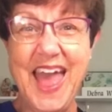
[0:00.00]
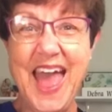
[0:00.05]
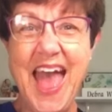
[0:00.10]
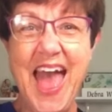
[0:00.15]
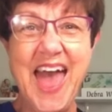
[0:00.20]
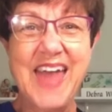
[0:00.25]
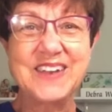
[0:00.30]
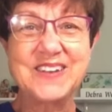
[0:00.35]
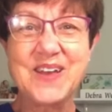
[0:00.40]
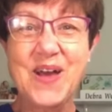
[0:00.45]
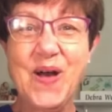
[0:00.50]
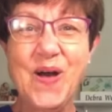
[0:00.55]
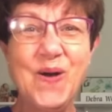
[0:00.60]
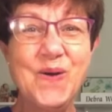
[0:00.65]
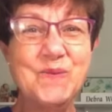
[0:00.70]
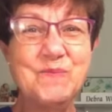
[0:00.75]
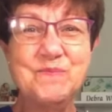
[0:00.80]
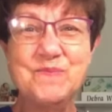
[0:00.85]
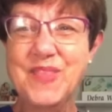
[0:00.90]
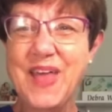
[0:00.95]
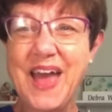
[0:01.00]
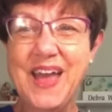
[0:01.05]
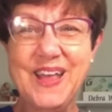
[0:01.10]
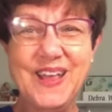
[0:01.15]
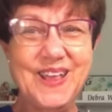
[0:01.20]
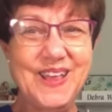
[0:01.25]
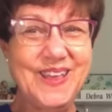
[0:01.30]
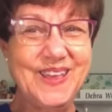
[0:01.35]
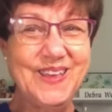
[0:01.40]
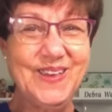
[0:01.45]
and hope that
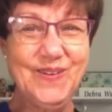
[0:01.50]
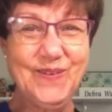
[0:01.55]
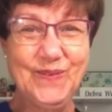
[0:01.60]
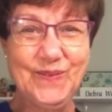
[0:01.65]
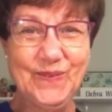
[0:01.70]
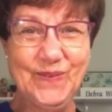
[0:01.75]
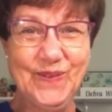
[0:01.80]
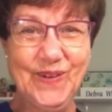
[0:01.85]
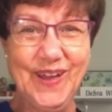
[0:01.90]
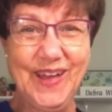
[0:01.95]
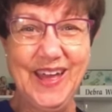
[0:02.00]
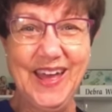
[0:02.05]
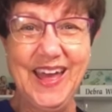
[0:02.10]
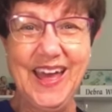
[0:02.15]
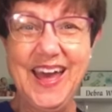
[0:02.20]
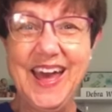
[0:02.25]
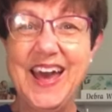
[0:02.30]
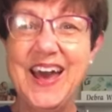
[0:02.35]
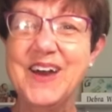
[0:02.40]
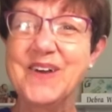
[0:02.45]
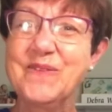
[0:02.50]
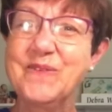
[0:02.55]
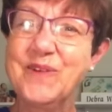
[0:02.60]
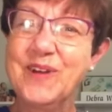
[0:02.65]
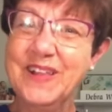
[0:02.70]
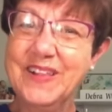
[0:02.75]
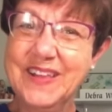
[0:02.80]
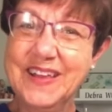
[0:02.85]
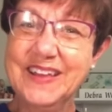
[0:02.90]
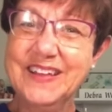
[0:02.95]
you
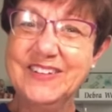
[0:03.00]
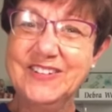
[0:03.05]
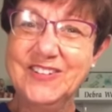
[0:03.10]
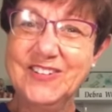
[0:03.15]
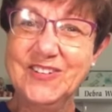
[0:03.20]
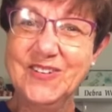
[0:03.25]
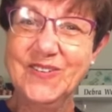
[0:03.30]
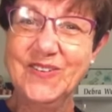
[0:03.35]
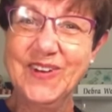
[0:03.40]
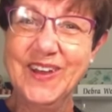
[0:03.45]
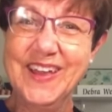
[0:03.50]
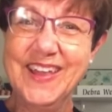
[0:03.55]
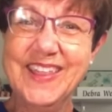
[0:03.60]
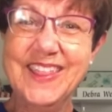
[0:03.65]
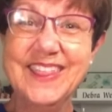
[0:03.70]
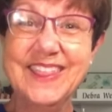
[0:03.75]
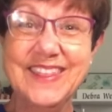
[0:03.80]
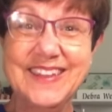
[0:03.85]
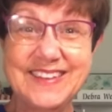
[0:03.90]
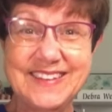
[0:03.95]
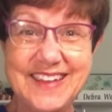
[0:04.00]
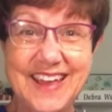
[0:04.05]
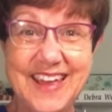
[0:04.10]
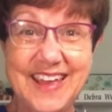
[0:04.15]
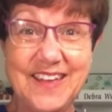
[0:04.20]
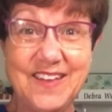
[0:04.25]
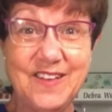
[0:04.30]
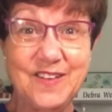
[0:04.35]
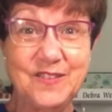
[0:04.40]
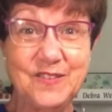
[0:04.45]
will enjoy the
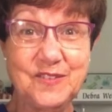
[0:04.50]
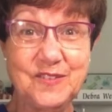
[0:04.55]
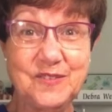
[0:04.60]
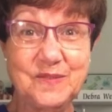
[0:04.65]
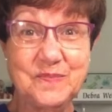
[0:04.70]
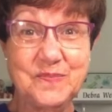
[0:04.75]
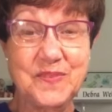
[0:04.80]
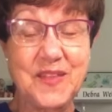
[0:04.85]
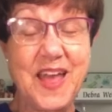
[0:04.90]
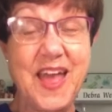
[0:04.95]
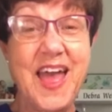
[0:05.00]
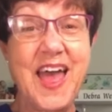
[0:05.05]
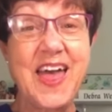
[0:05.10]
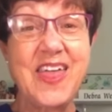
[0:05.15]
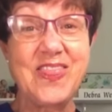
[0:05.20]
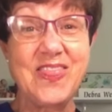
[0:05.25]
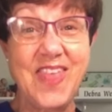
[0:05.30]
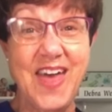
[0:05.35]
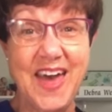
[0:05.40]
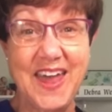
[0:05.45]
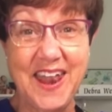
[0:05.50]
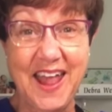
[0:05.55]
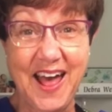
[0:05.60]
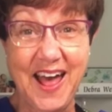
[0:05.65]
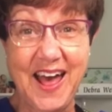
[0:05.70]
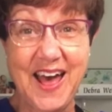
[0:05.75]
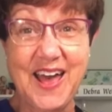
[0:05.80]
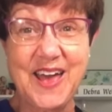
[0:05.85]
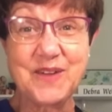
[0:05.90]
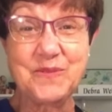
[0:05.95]
tales that
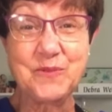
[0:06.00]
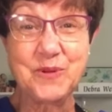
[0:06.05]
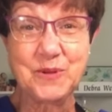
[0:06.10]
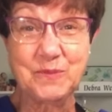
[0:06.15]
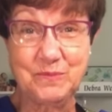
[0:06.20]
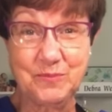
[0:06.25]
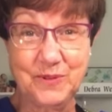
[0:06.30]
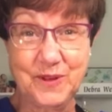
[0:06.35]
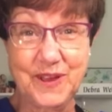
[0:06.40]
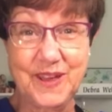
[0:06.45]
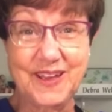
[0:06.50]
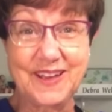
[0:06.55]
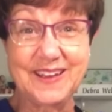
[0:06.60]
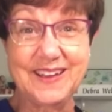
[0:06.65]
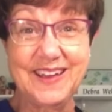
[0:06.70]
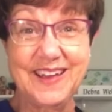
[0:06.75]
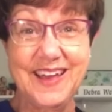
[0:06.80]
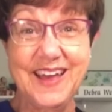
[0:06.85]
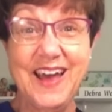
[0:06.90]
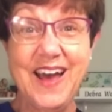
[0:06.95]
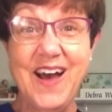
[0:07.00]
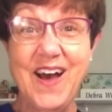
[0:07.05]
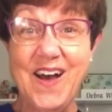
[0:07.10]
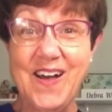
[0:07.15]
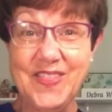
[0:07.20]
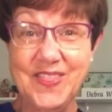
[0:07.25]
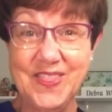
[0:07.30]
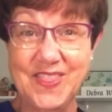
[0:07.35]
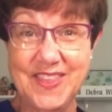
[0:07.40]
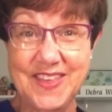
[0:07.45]
I will bring
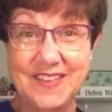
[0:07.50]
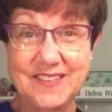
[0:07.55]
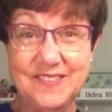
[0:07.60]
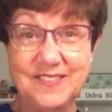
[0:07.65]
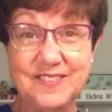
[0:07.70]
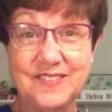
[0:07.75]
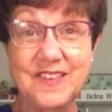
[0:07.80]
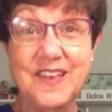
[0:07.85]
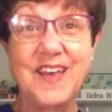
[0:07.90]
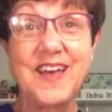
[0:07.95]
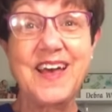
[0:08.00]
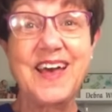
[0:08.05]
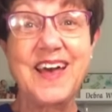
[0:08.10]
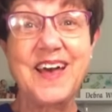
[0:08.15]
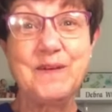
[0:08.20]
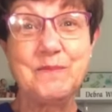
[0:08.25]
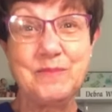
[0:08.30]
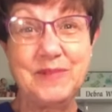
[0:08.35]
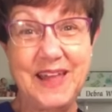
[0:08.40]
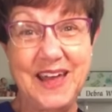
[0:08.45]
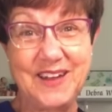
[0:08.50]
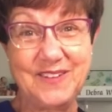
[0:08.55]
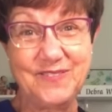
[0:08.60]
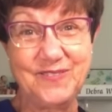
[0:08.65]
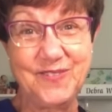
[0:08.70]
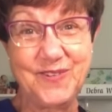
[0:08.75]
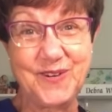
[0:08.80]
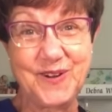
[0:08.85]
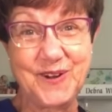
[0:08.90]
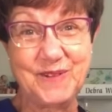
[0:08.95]
on this
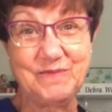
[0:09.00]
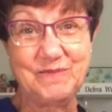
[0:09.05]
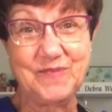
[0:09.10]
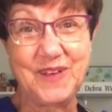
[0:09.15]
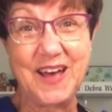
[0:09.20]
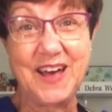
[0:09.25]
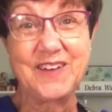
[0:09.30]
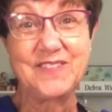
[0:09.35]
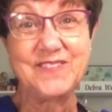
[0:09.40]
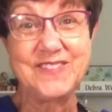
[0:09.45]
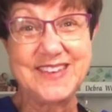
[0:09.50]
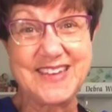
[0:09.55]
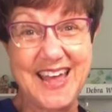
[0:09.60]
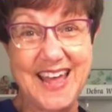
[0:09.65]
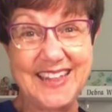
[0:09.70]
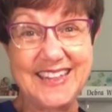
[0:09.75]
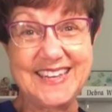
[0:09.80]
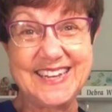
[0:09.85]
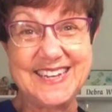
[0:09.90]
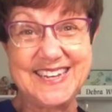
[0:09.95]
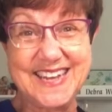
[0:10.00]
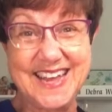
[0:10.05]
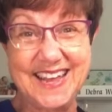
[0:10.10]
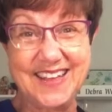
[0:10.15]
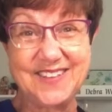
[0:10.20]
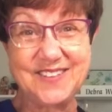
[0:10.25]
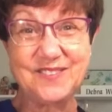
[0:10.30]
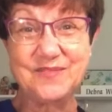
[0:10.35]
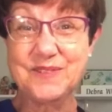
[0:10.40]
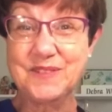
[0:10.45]
platform of telling
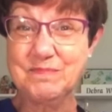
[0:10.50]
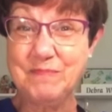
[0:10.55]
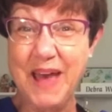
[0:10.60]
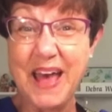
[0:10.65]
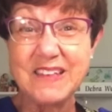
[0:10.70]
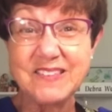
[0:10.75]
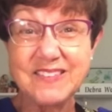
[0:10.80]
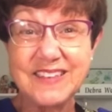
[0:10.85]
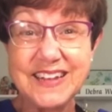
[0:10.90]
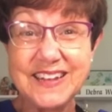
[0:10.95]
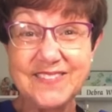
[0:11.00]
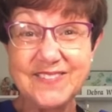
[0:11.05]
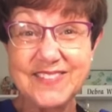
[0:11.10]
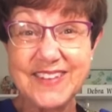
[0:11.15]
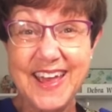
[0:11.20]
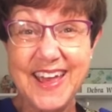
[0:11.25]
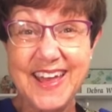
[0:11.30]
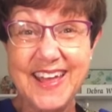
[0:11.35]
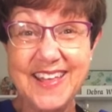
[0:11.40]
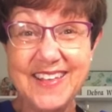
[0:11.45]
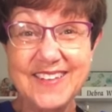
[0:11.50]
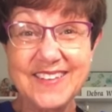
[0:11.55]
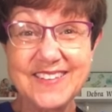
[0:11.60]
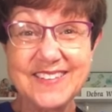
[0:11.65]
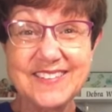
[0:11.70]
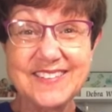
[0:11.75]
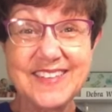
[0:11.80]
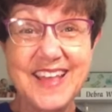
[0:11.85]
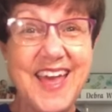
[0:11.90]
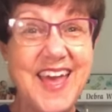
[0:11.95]
tales with Basket of
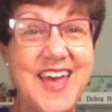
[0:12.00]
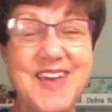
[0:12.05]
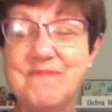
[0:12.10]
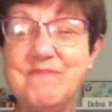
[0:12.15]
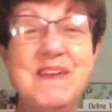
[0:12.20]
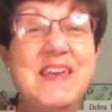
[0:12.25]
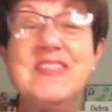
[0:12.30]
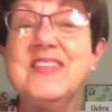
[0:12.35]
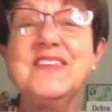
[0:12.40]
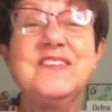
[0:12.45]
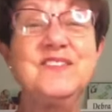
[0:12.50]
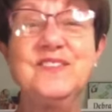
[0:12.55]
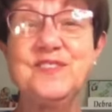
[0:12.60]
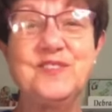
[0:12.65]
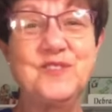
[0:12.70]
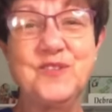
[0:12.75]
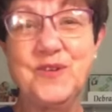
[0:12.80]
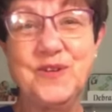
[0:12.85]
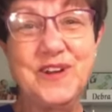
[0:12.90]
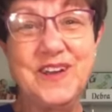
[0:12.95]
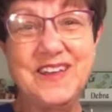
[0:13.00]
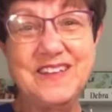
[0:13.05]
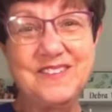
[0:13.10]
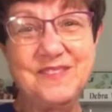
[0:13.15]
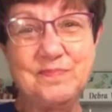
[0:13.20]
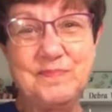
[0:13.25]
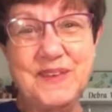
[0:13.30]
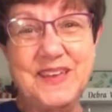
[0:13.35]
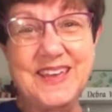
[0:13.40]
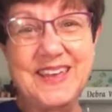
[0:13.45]
Tales. May the stories
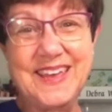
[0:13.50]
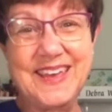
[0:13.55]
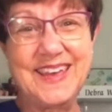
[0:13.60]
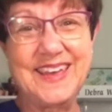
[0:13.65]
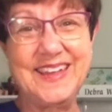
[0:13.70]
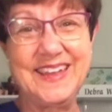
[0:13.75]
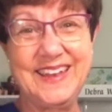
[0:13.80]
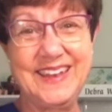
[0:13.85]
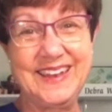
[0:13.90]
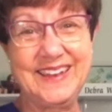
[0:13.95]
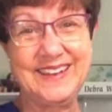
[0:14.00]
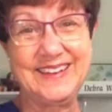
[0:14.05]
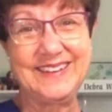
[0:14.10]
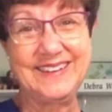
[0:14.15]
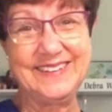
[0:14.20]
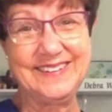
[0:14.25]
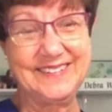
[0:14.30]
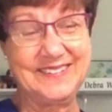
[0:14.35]
begin.